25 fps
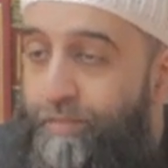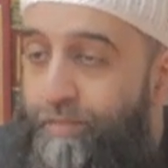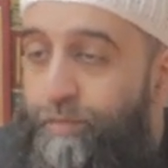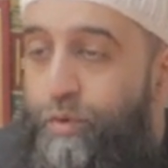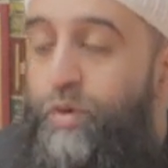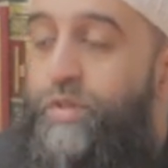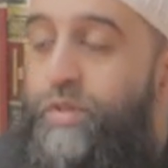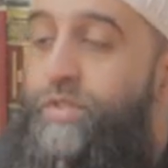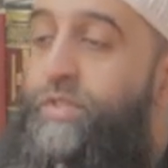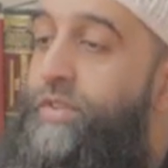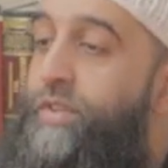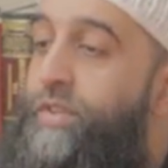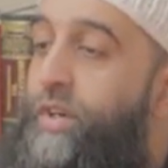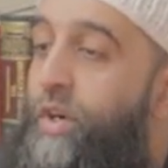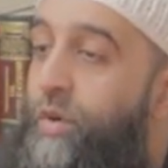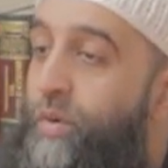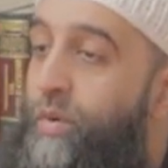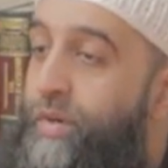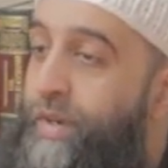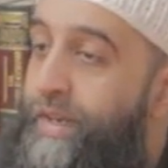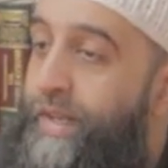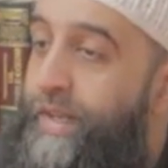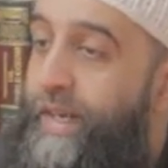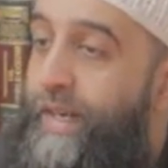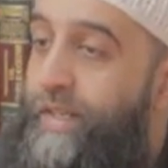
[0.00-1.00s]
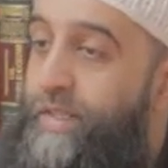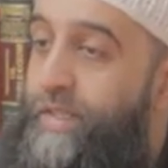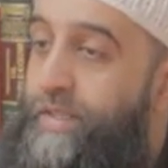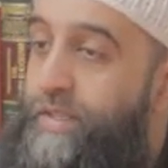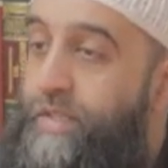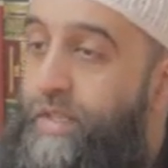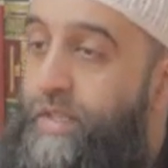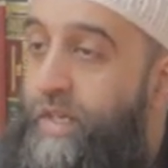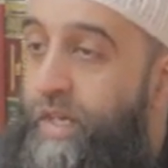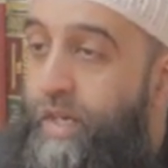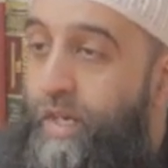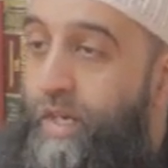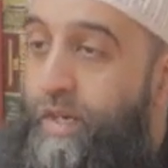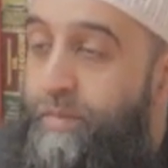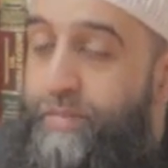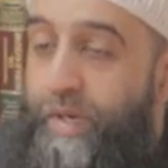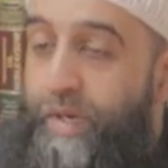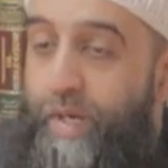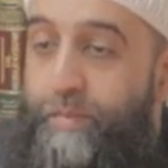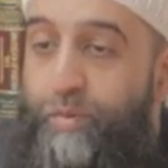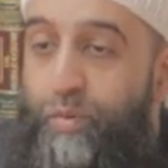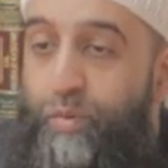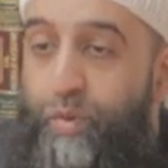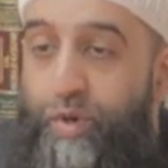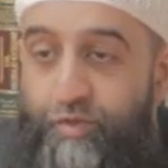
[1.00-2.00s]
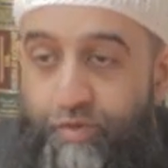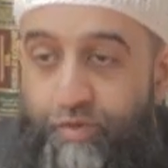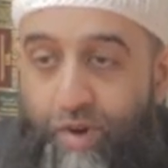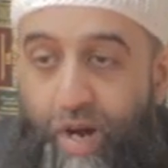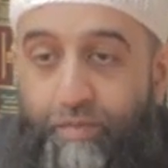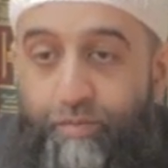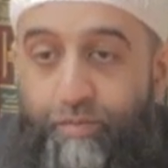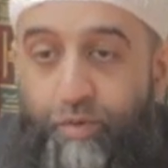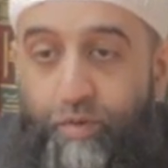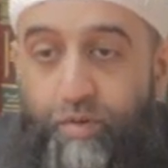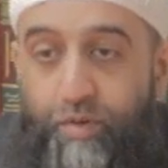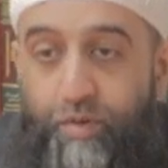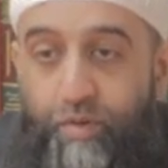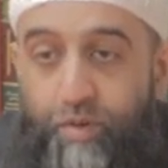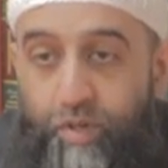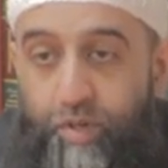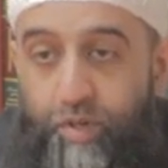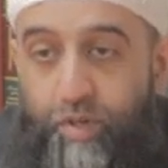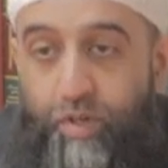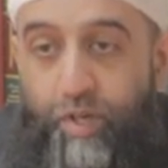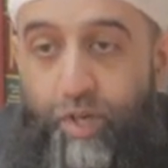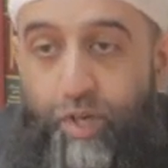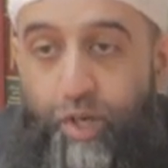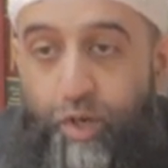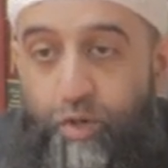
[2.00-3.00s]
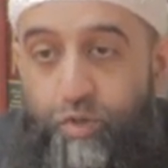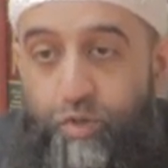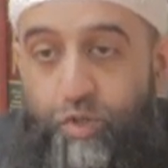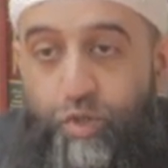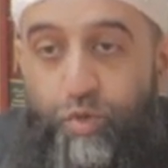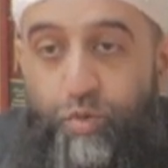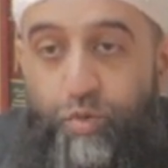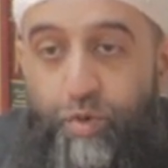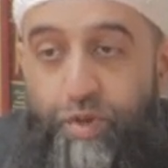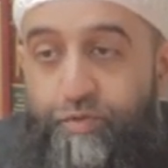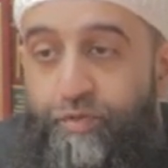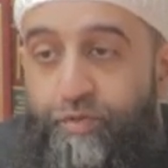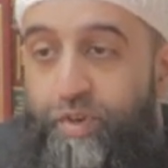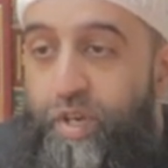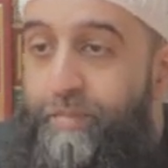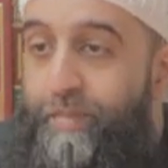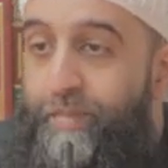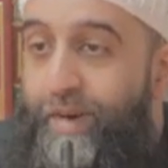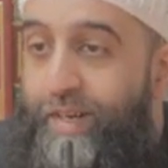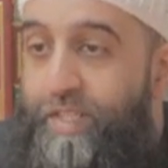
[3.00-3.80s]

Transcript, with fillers: Of course in the older days people would travel you know two or three